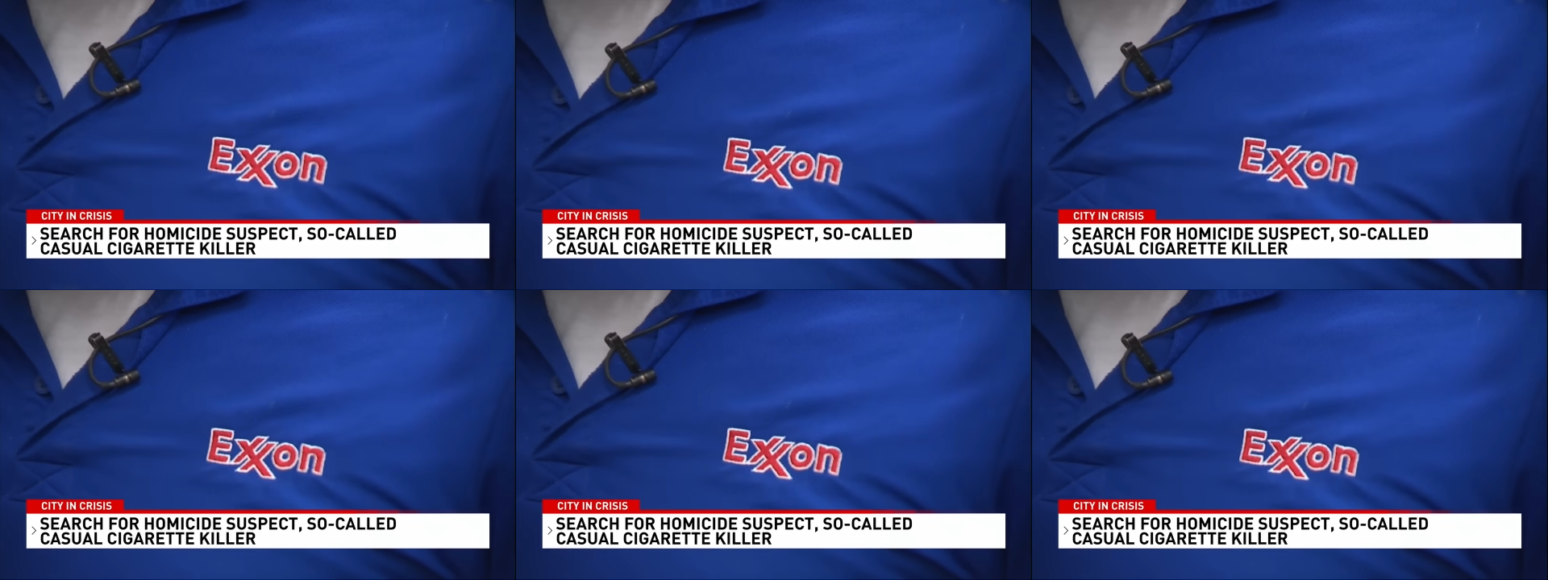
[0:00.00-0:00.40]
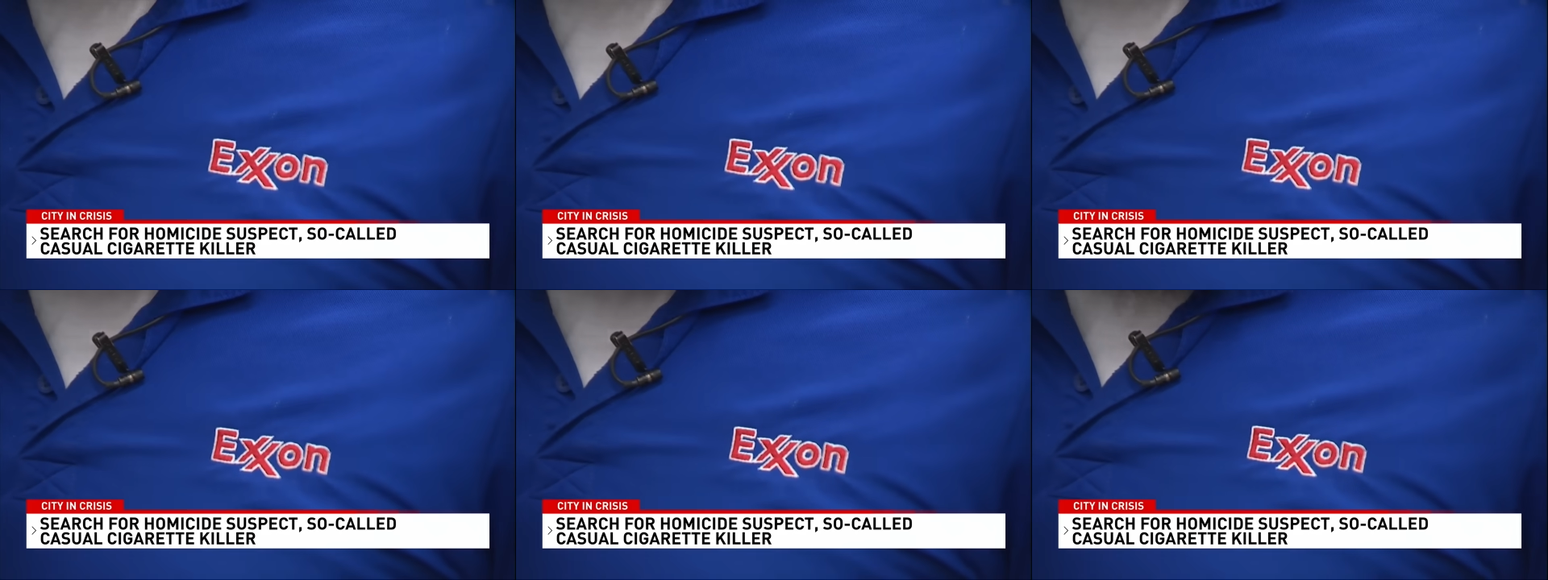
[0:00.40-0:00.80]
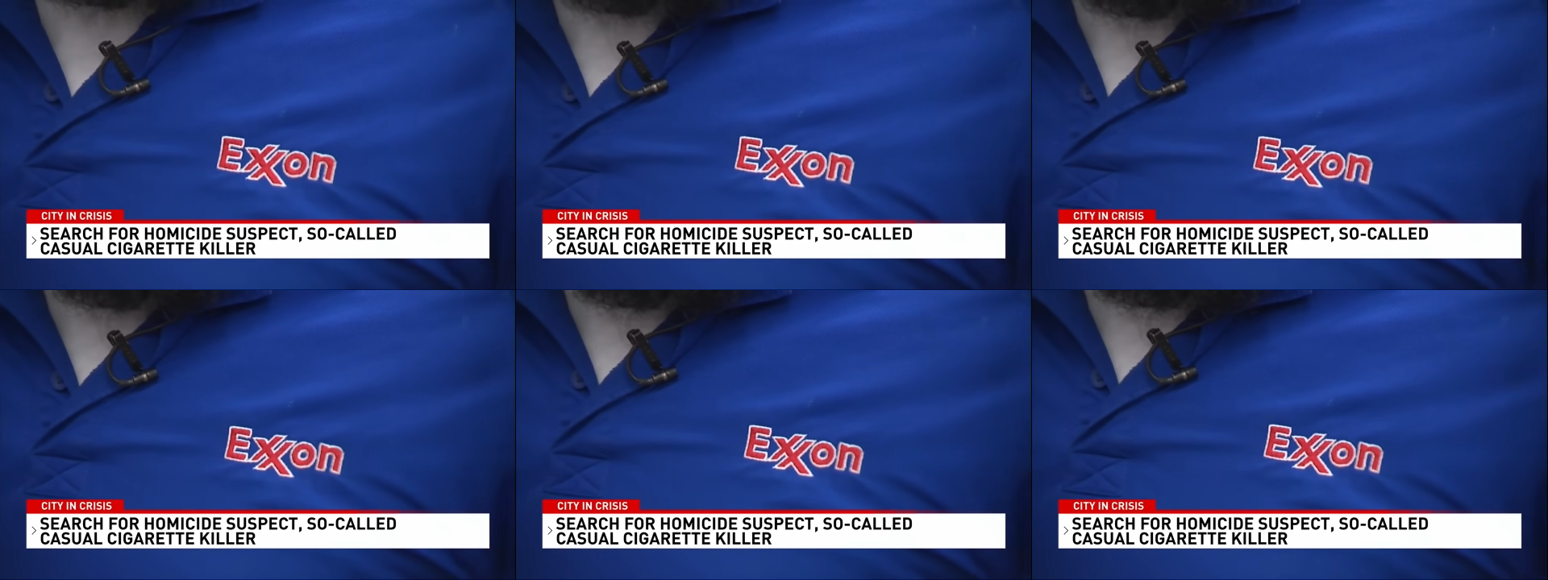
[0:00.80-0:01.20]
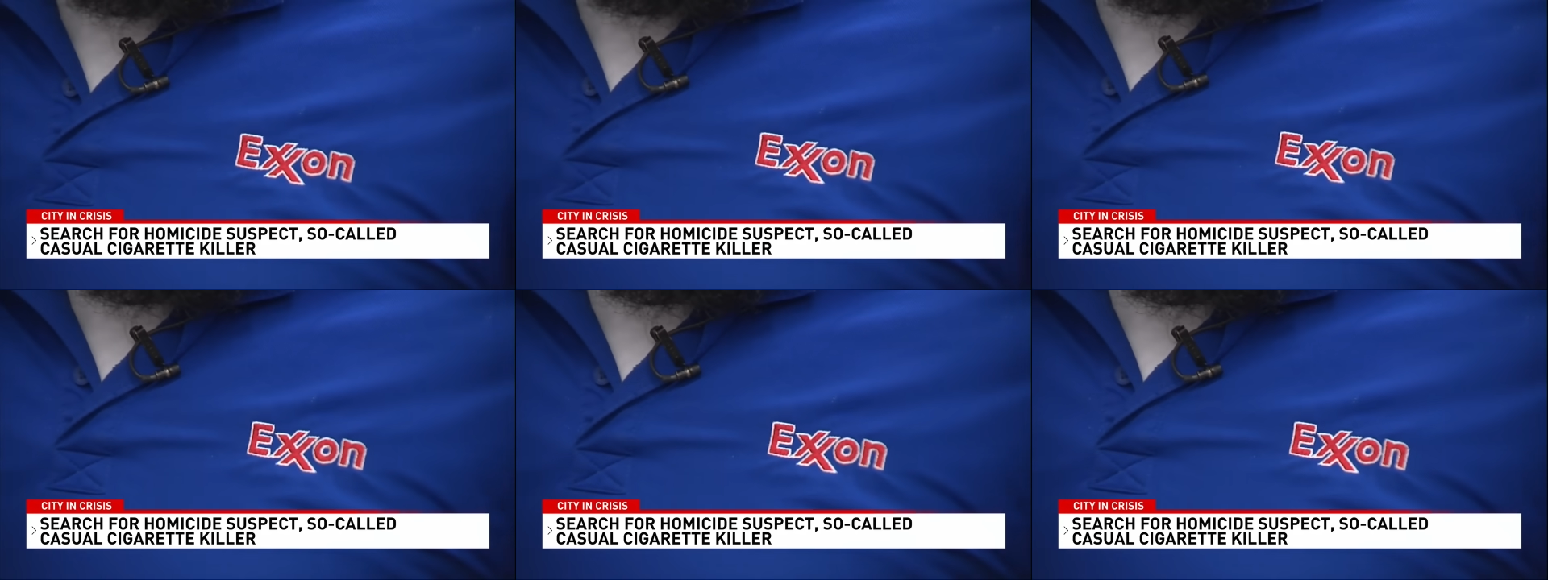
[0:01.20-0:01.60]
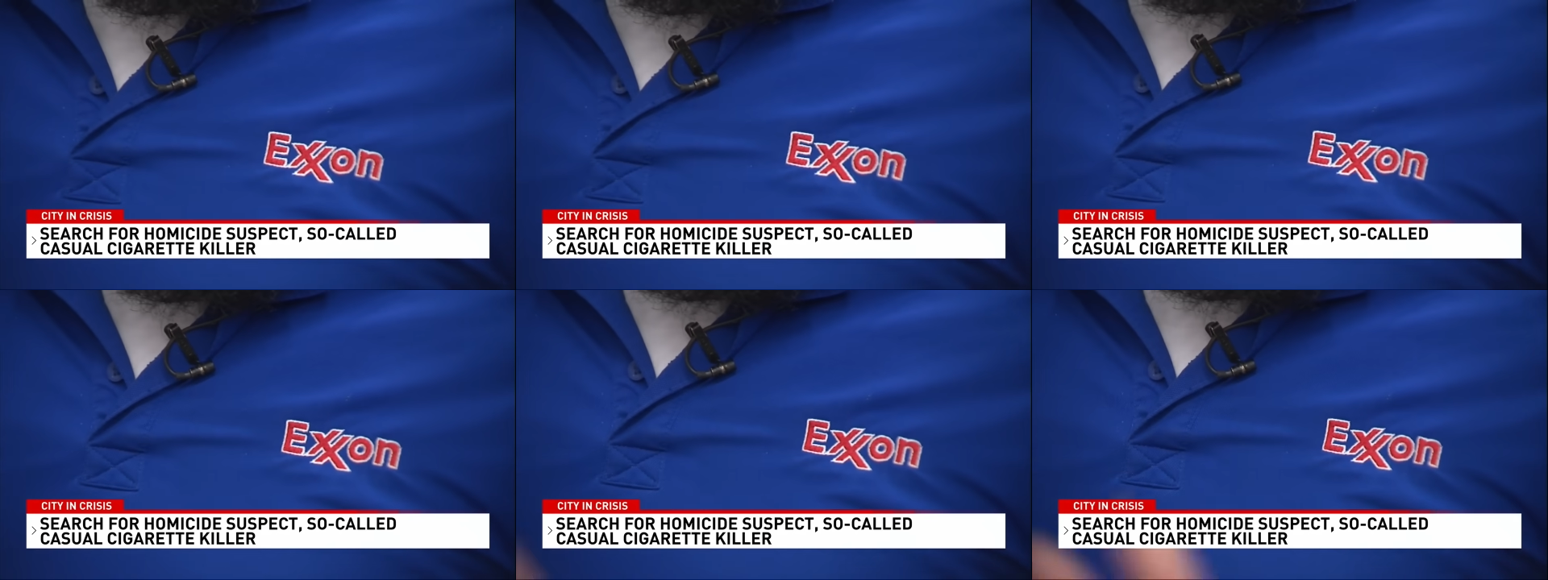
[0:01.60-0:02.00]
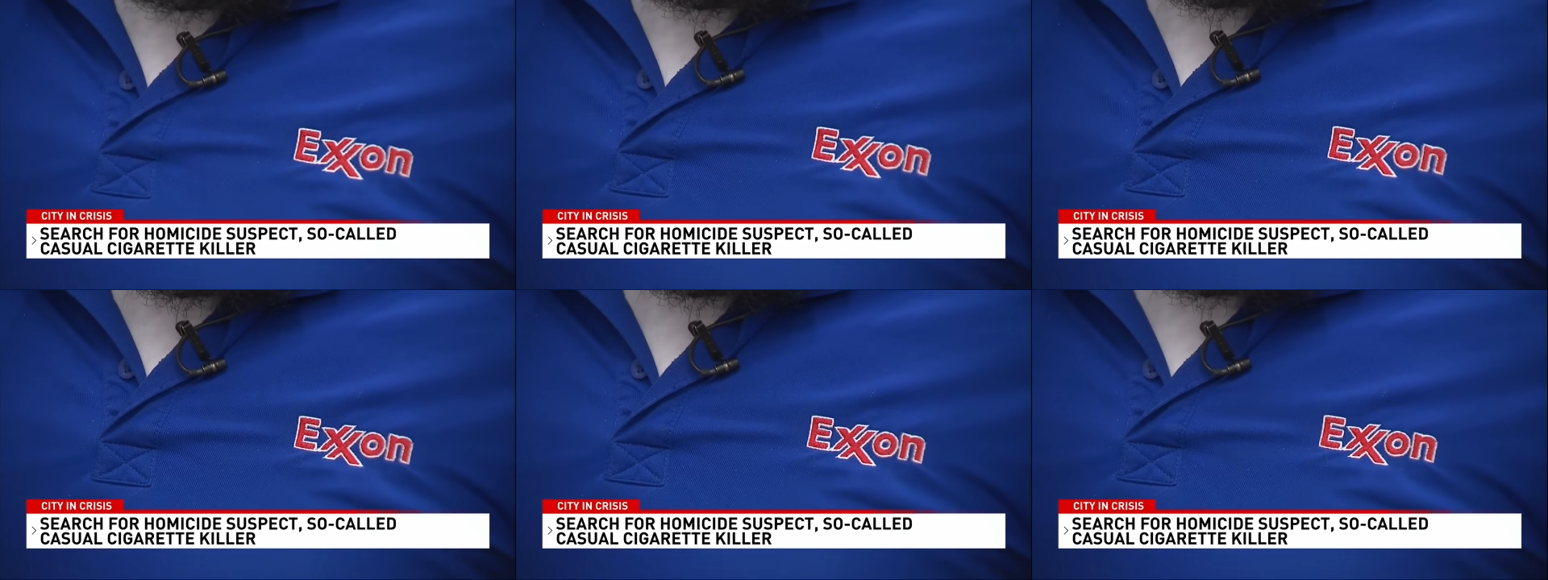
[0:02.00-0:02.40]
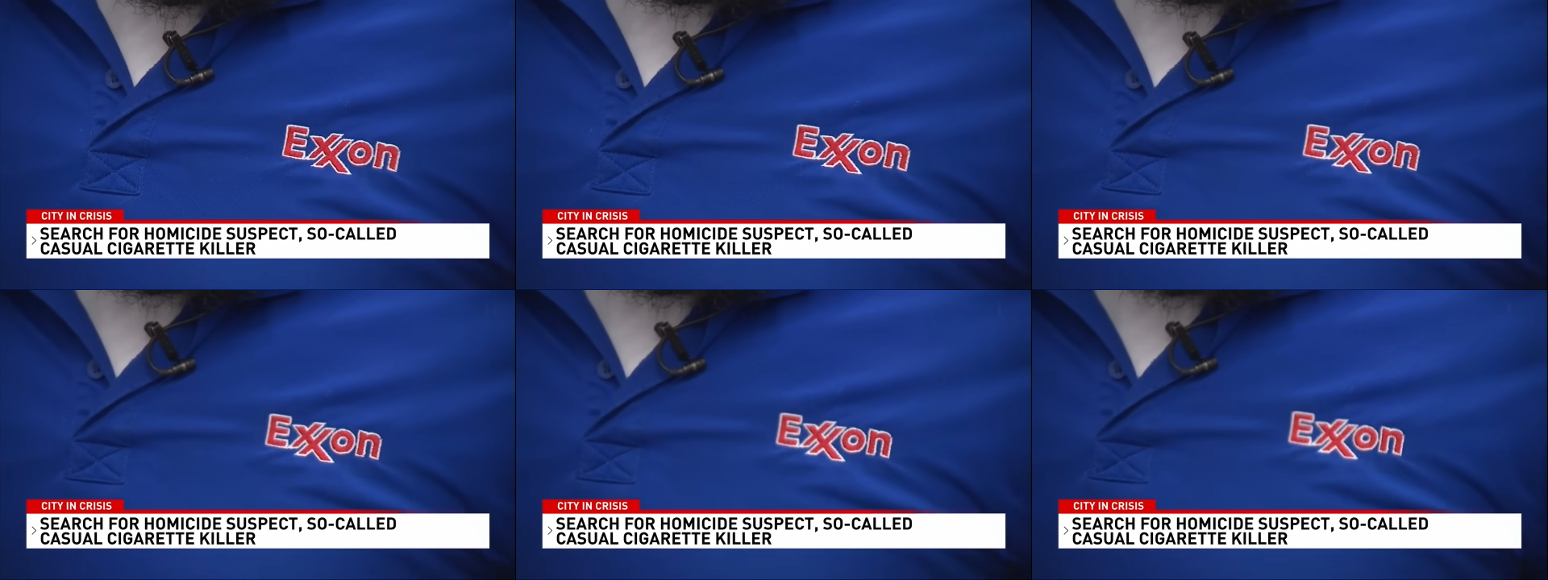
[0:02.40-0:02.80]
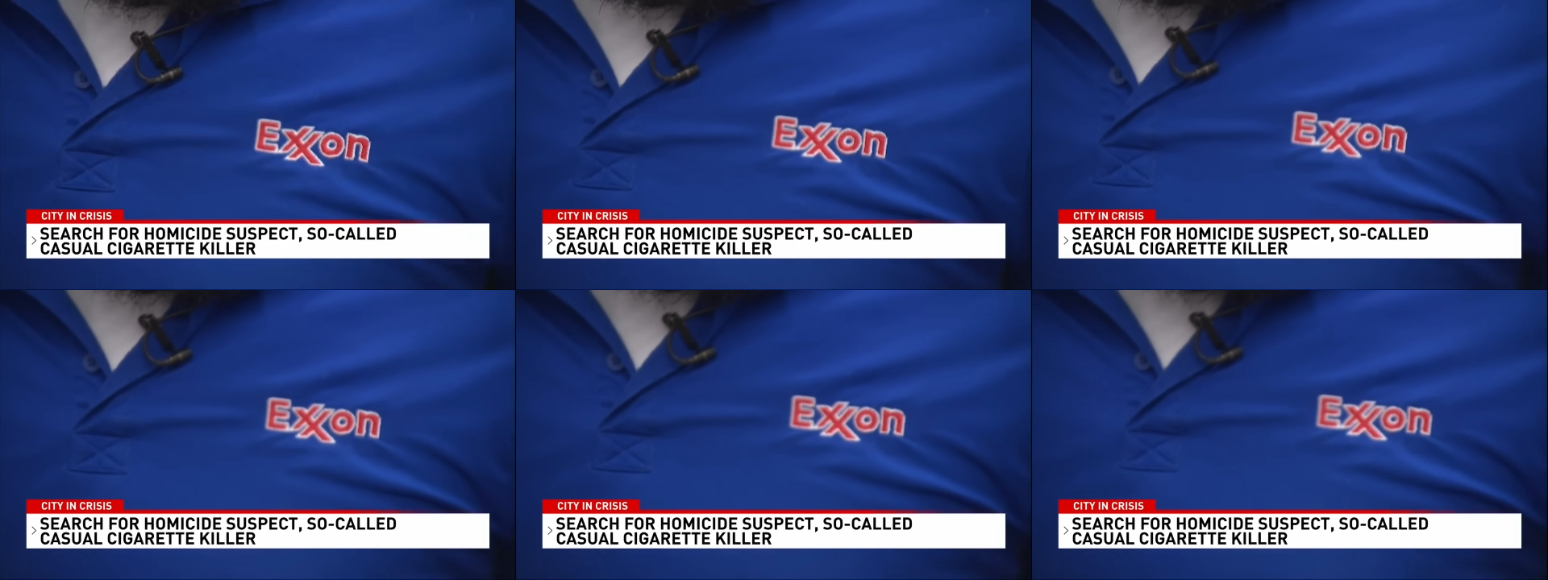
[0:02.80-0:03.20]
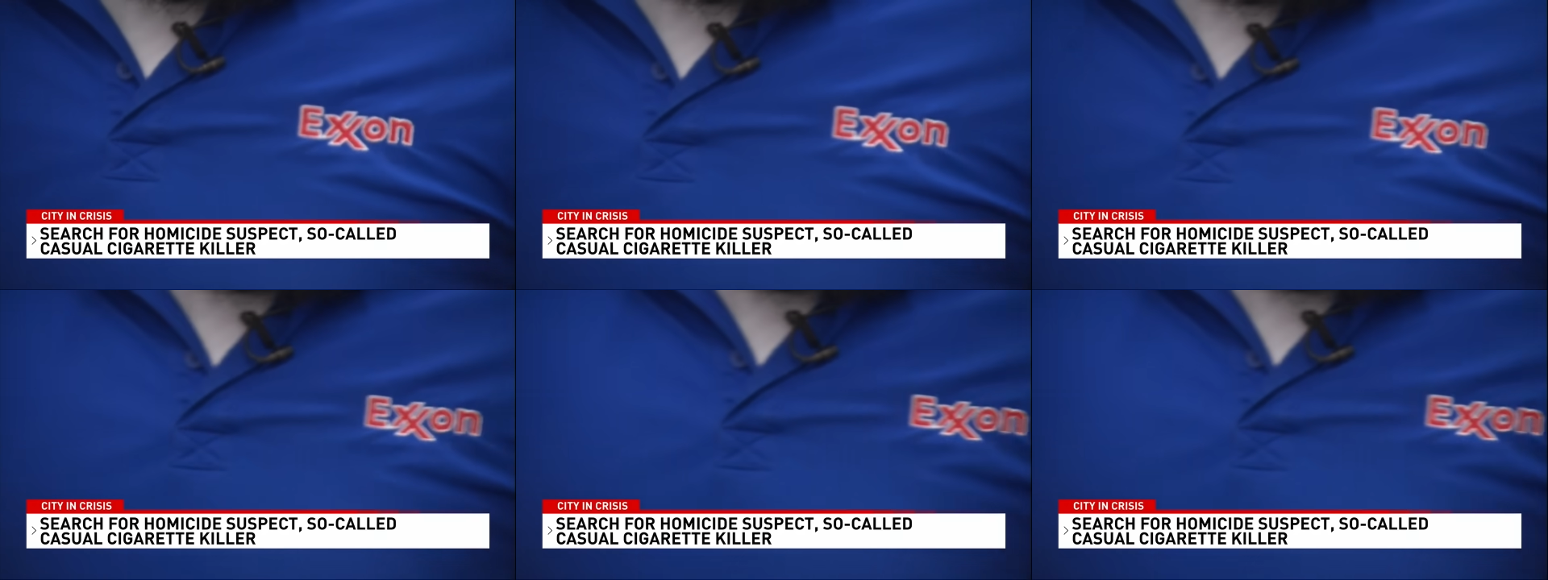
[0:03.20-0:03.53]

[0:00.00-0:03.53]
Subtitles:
[unreadable: no face in view]